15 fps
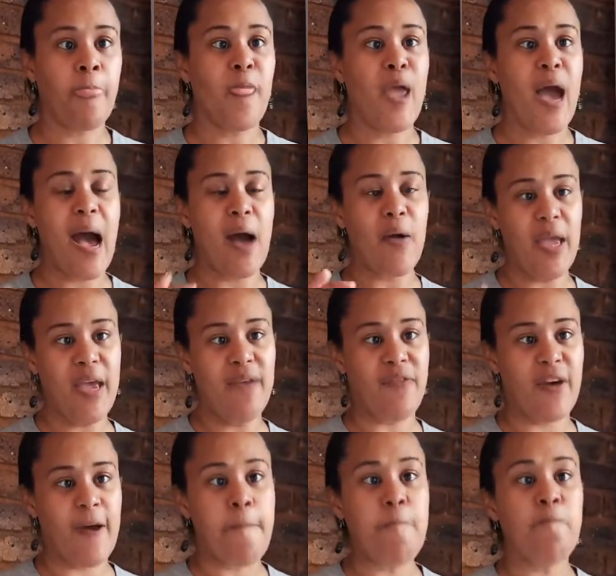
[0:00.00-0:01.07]

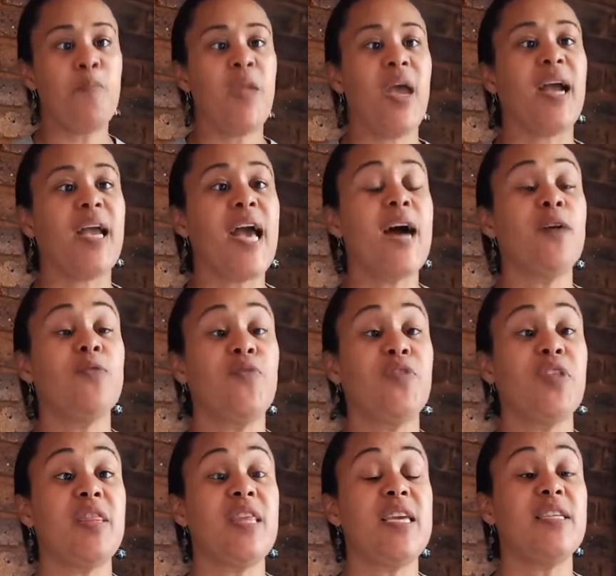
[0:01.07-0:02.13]
However, account for the
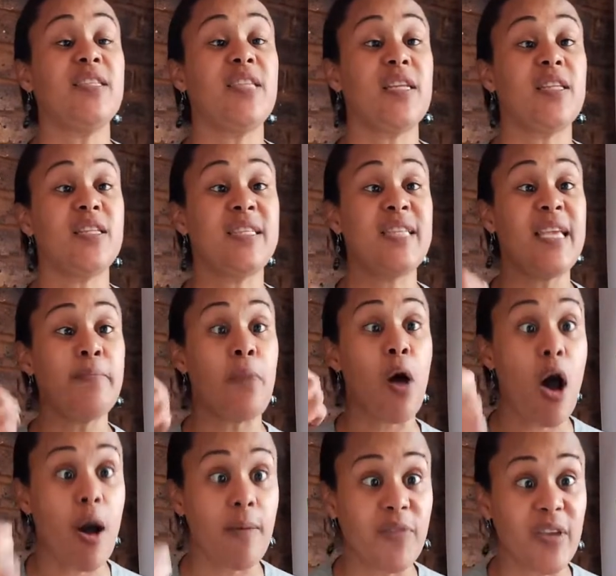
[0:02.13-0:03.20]
things that seem
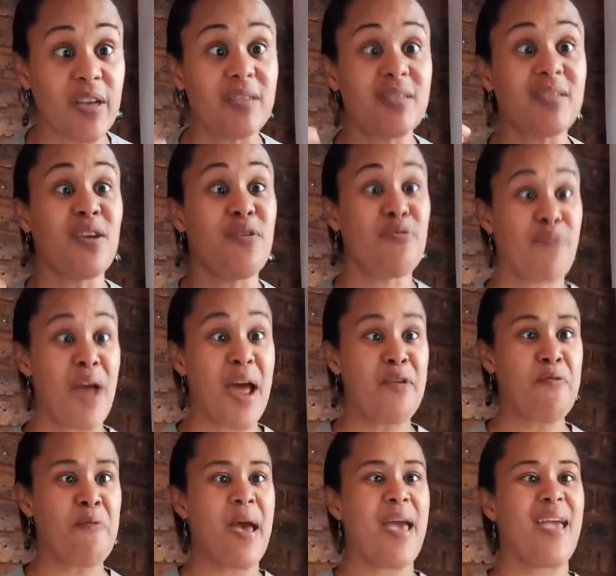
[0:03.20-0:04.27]
obvious right
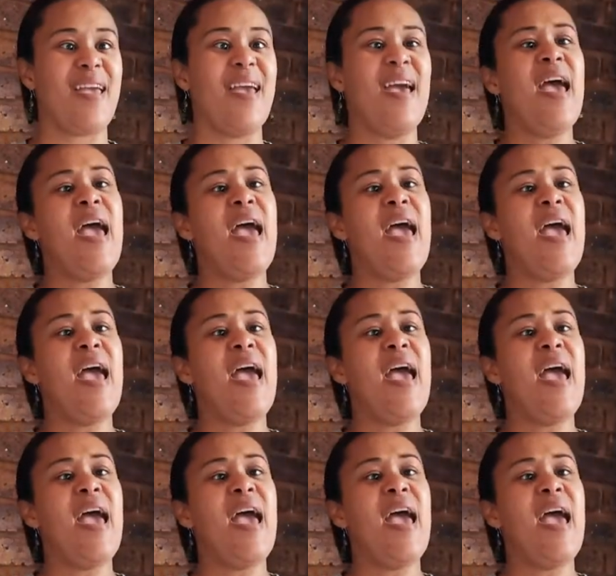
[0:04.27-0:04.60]
away.